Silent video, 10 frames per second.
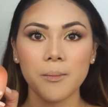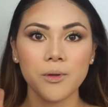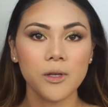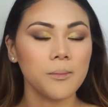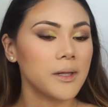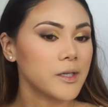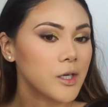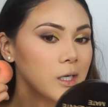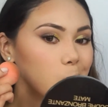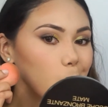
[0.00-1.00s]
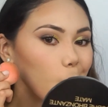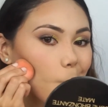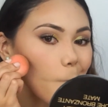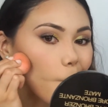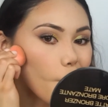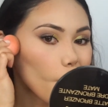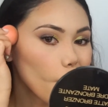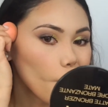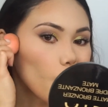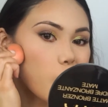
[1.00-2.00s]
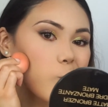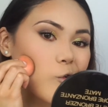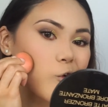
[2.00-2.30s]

Beauty blender. Just